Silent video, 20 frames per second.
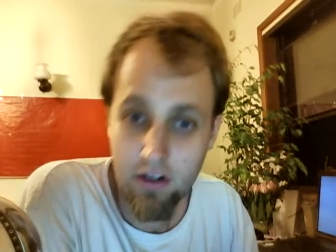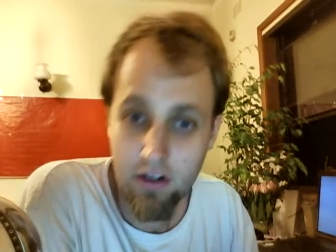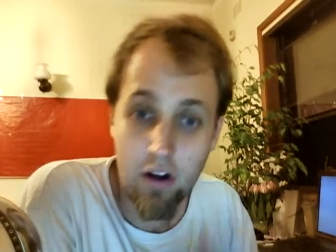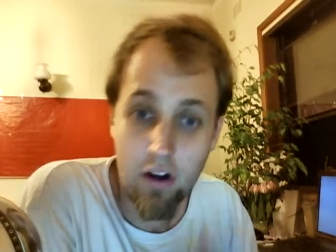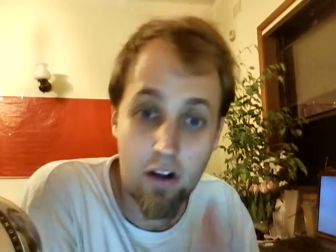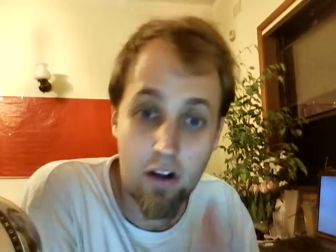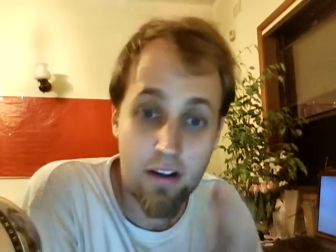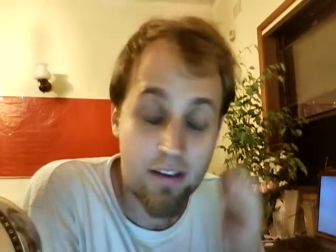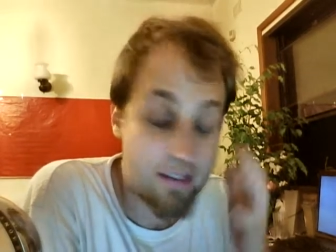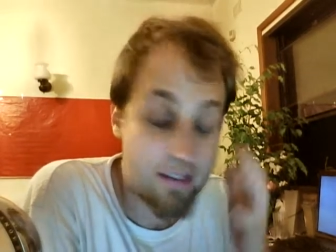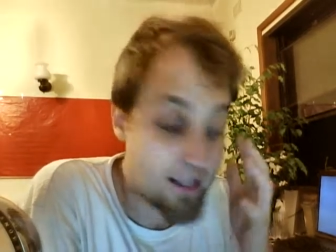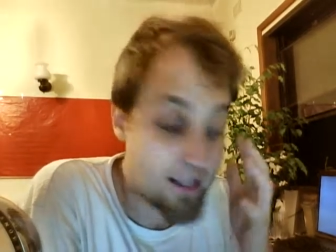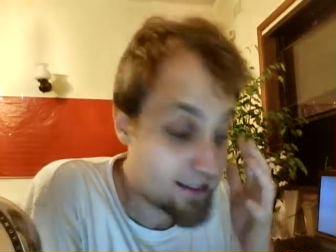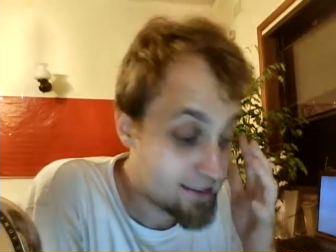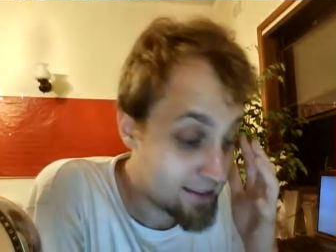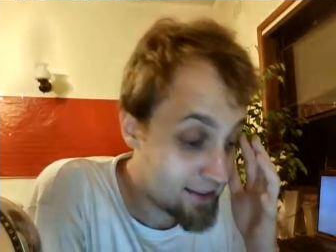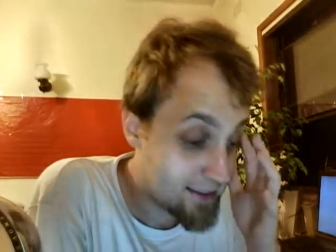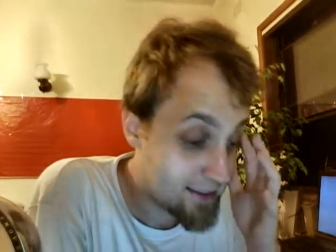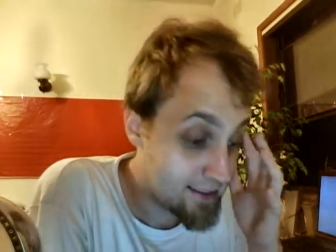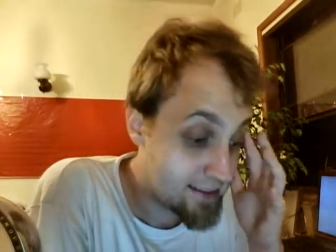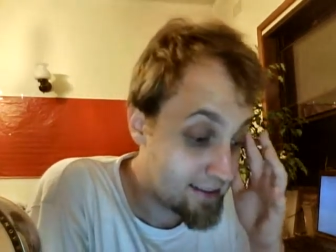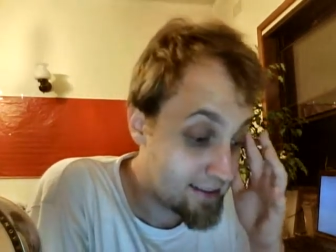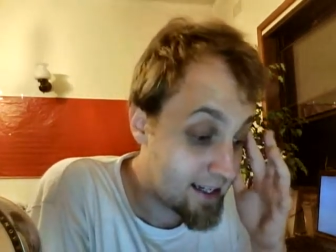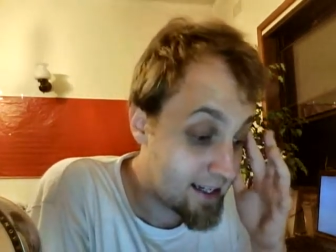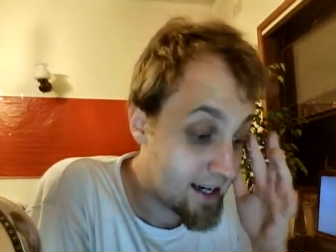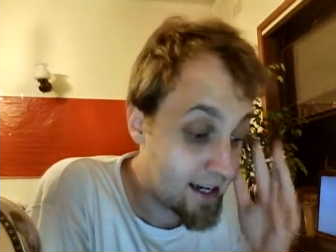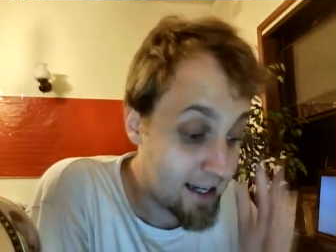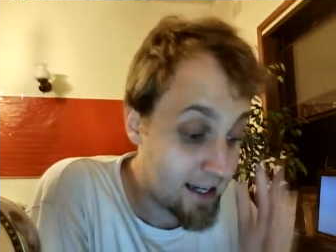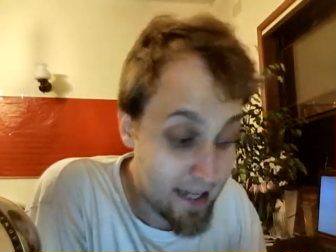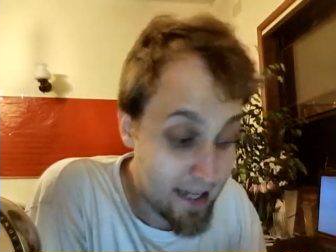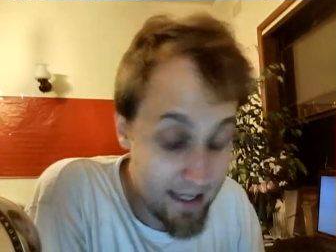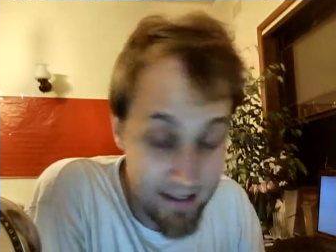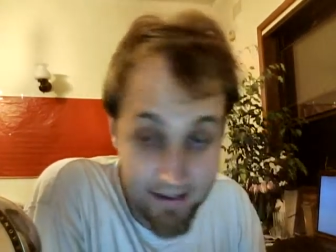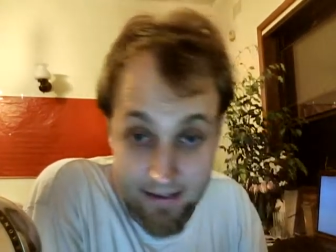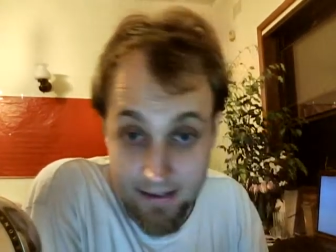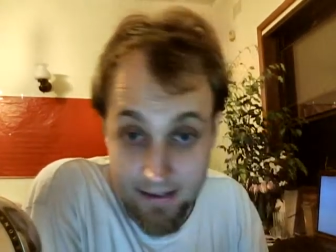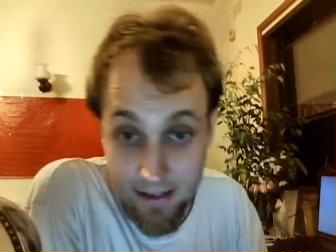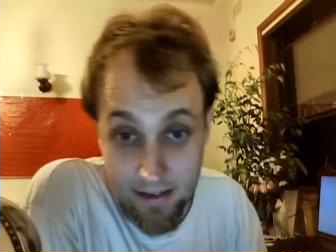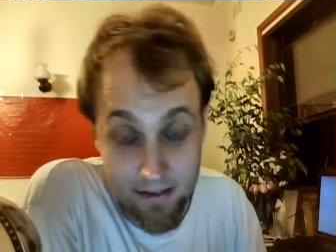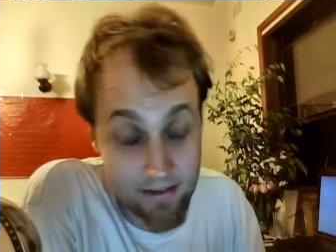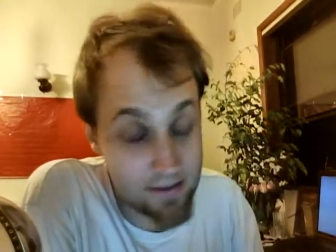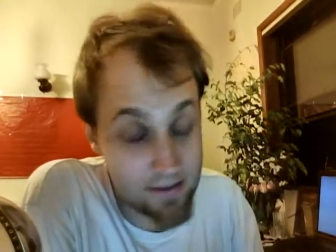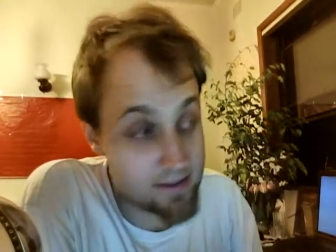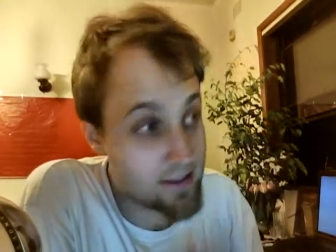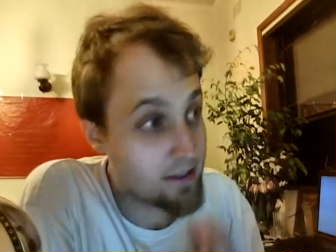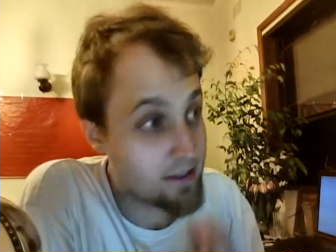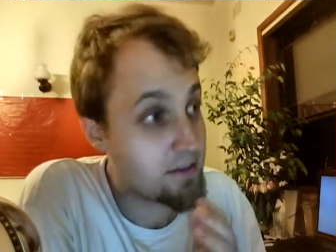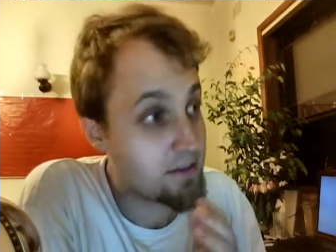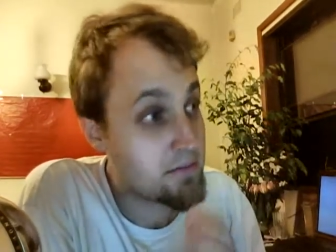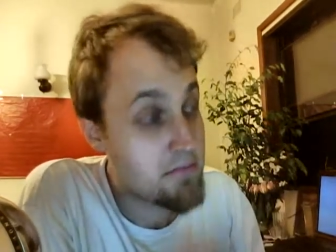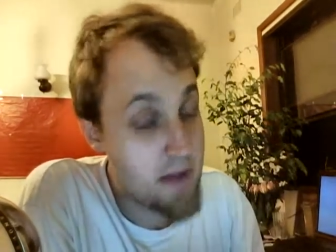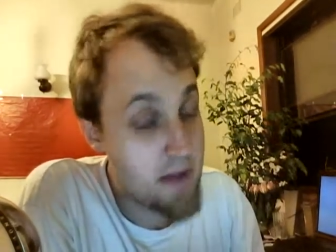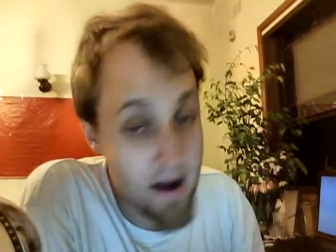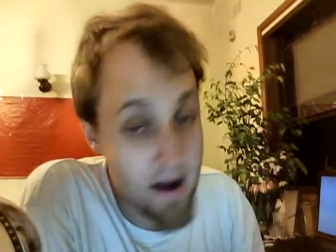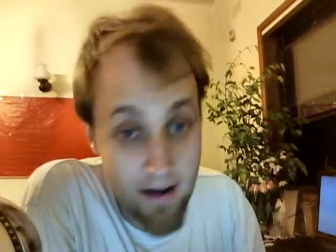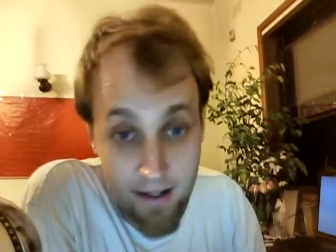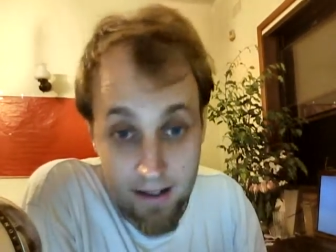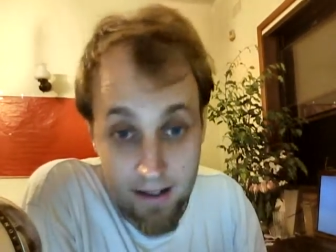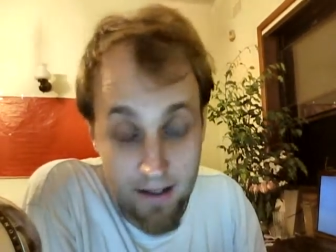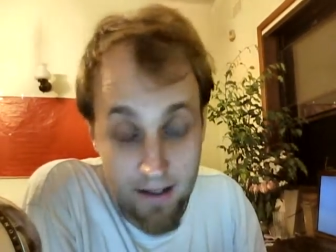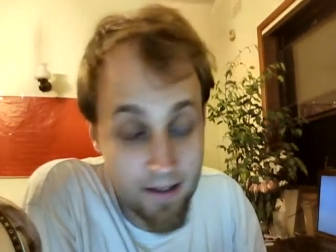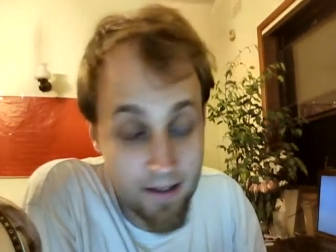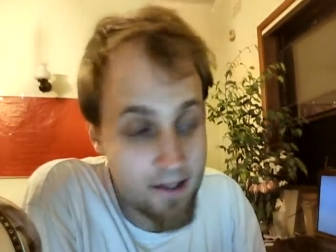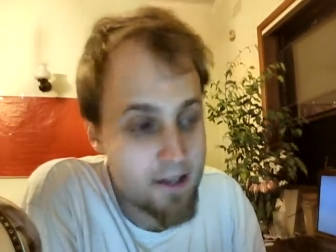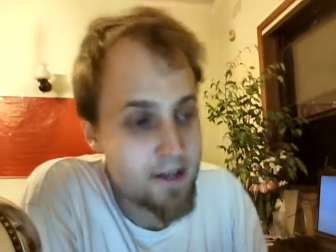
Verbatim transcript: are all the things that the CIA has done to South America.